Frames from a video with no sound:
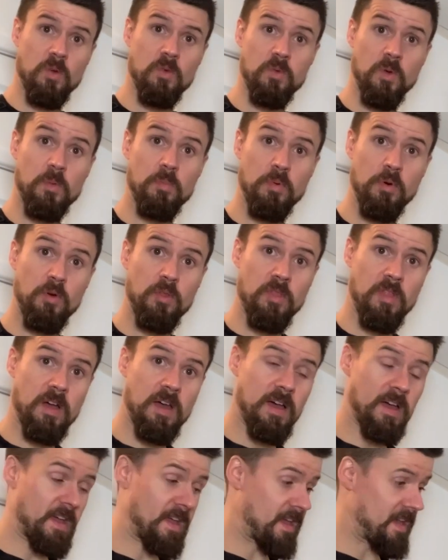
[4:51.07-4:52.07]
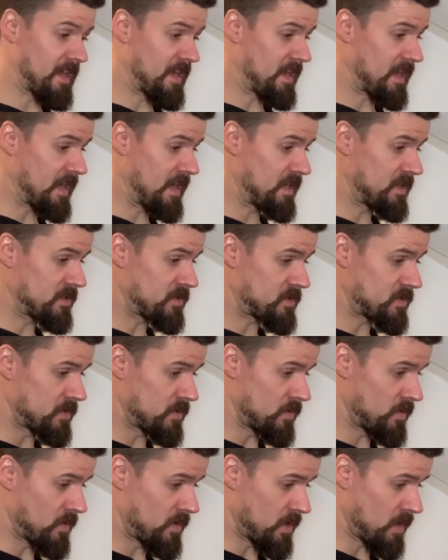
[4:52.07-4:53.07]
if we put that
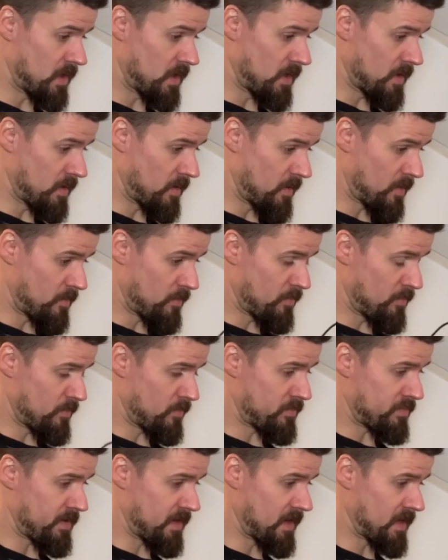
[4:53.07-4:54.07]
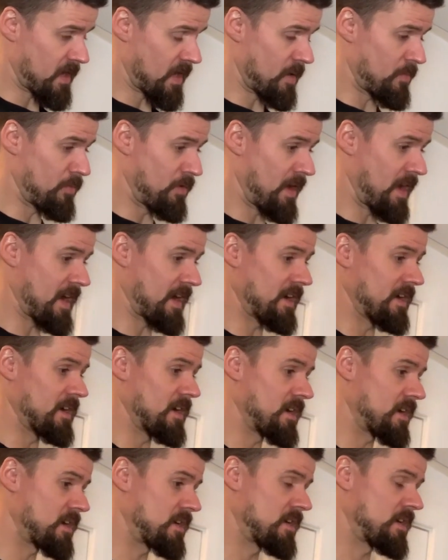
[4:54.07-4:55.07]
into the brake cable
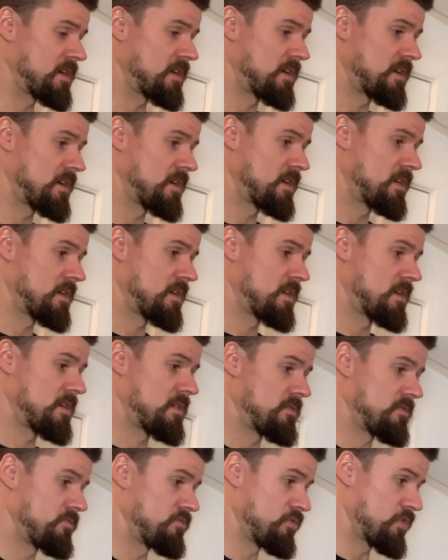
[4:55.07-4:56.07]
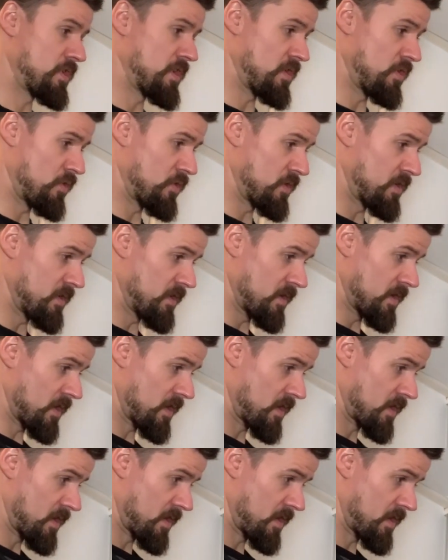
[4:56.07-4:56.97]
hanger, run it under,